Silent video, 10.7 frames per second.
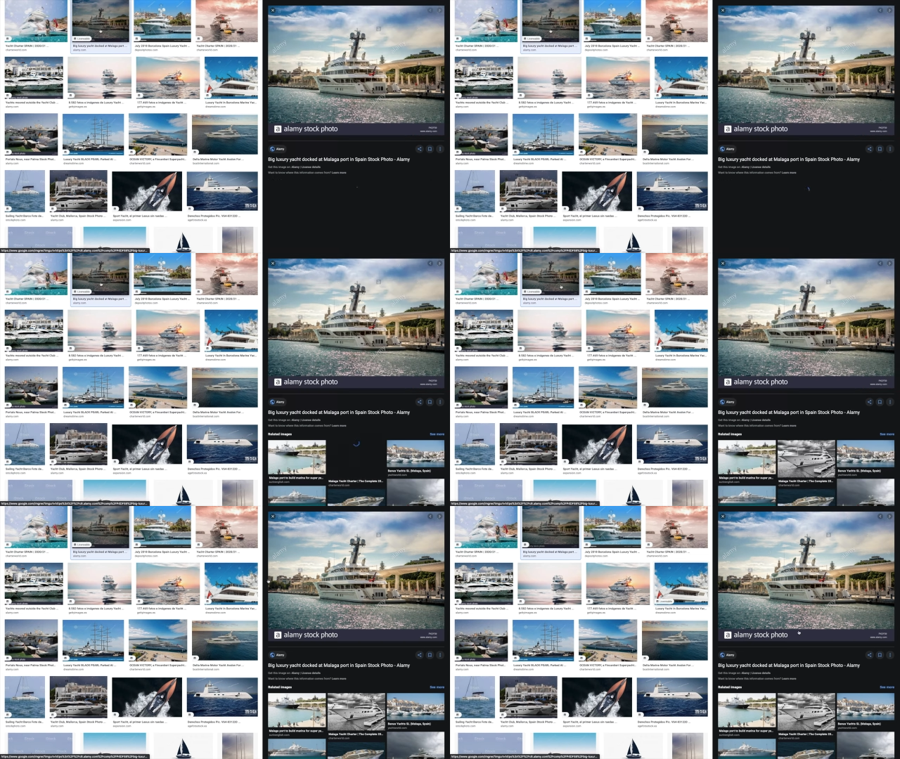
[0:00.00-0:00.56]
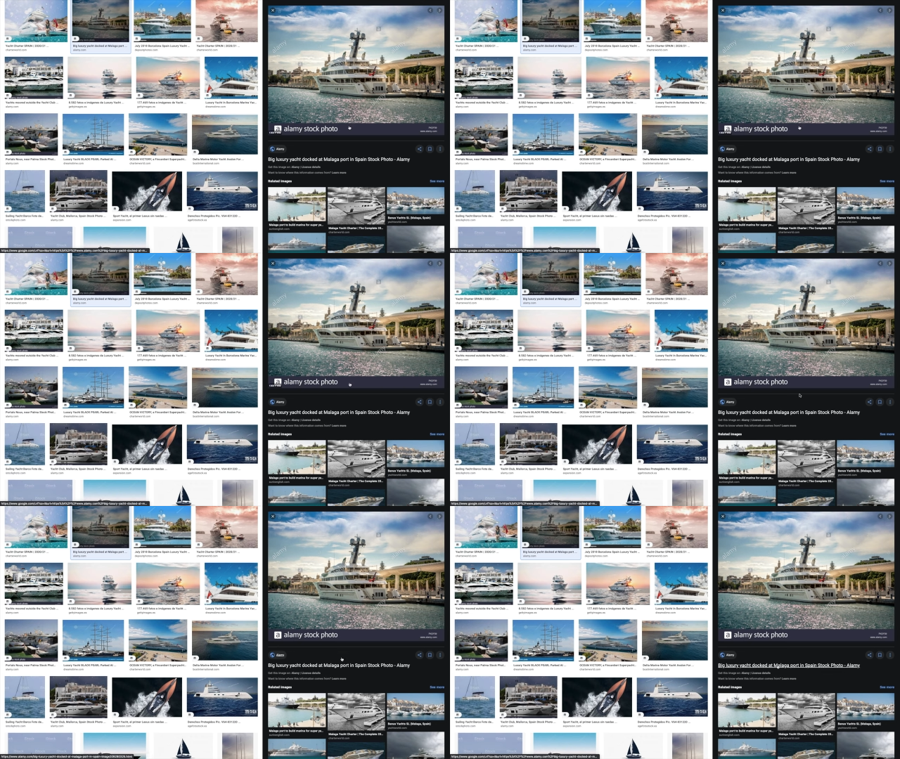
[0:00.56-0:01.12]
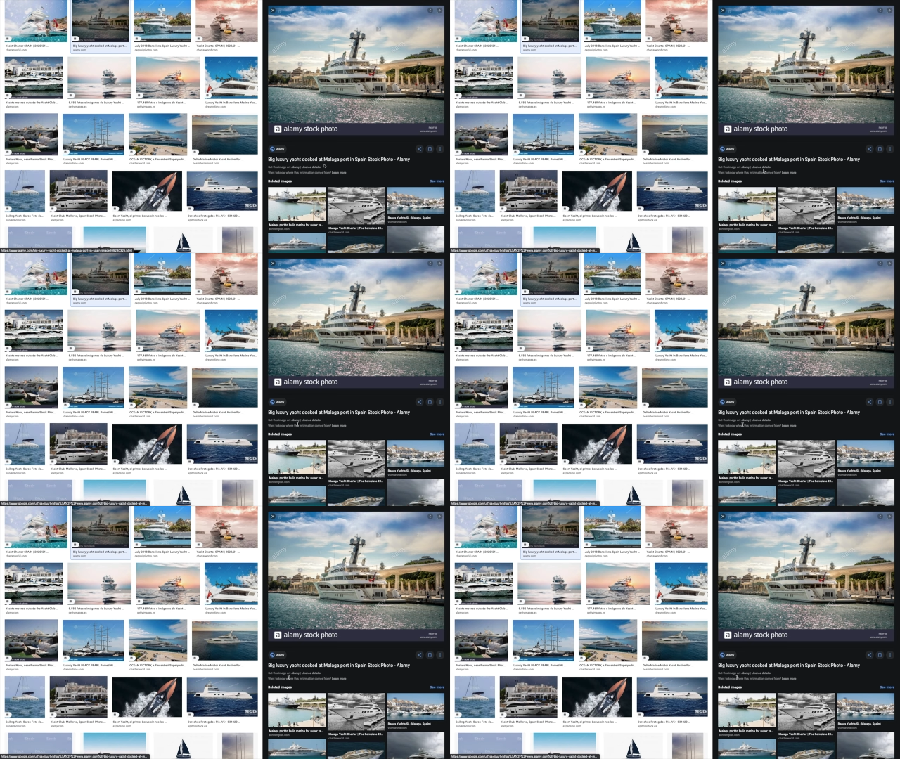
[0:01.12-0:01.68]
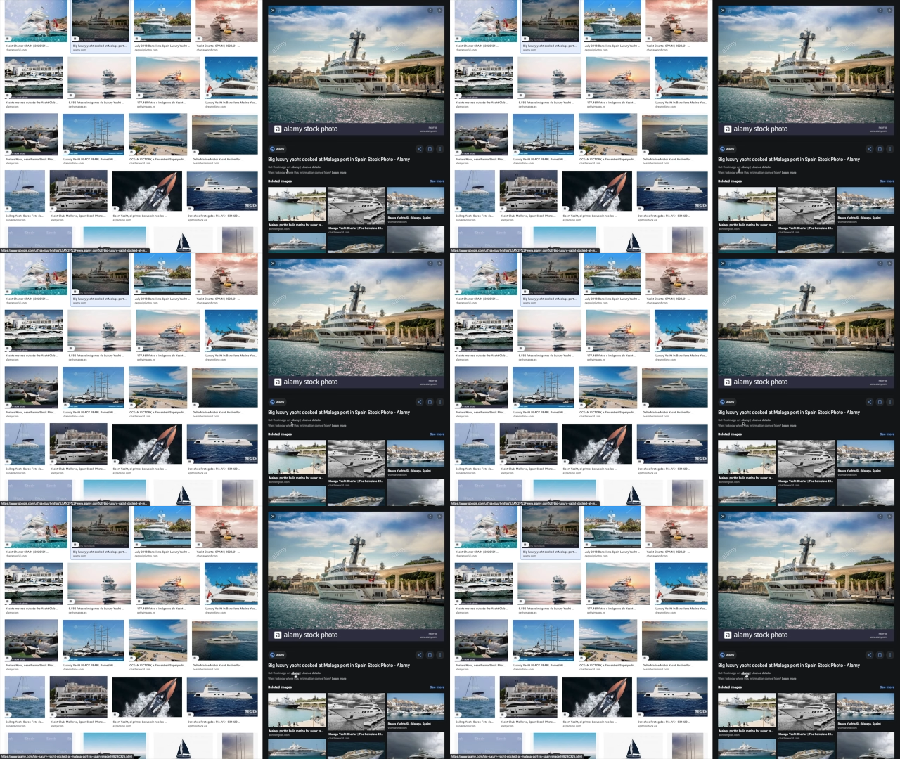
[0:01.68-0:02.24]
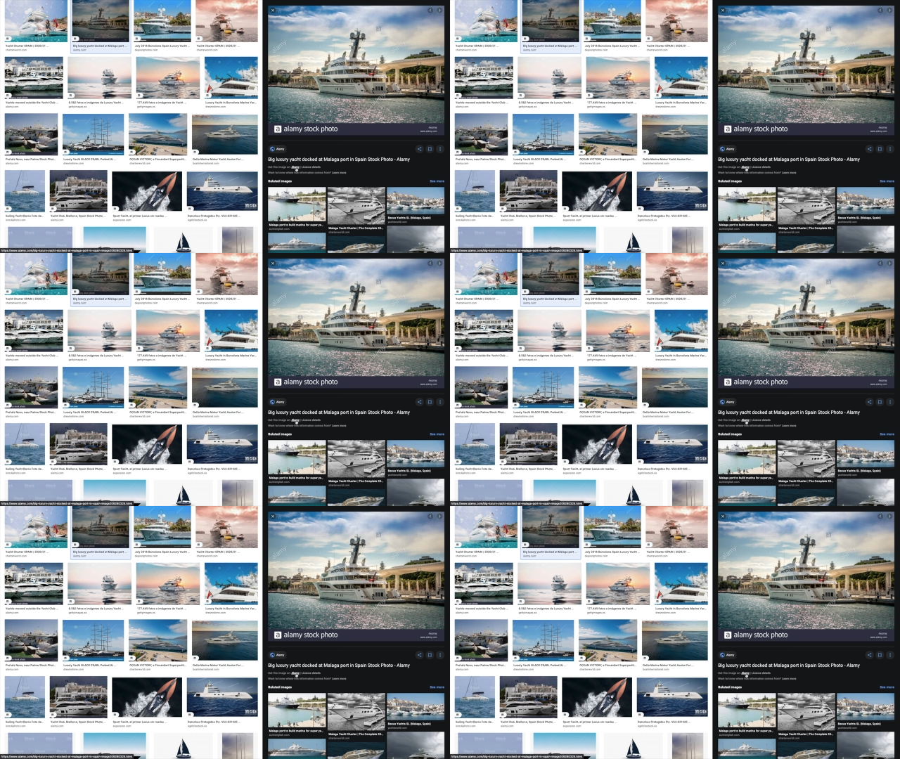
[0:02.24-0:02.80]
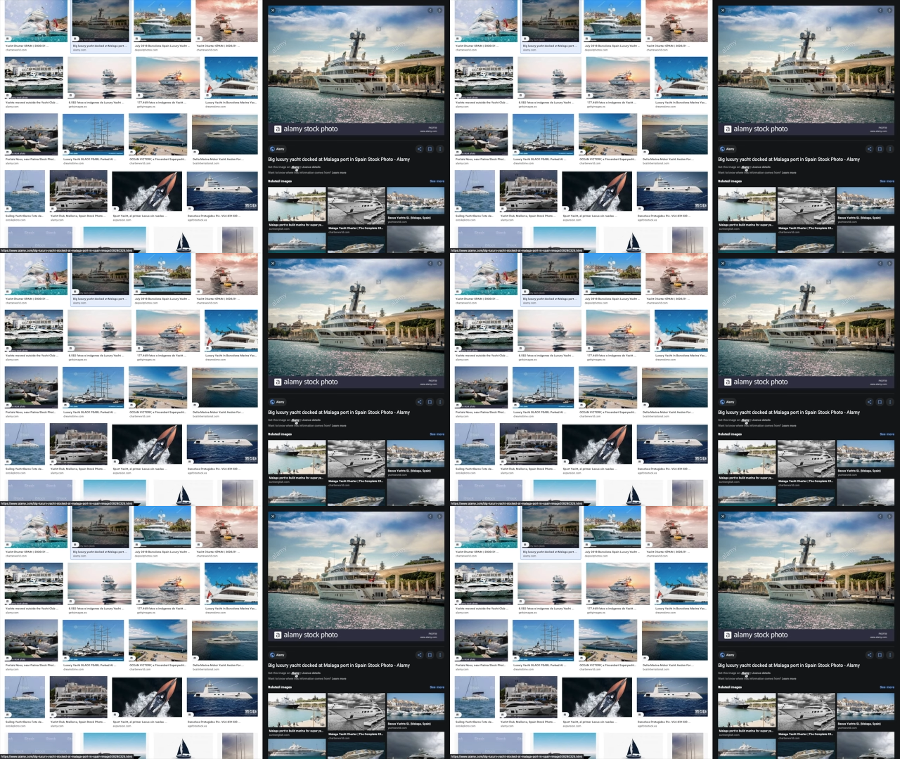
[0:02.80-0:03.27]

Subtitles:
(no speaker visible)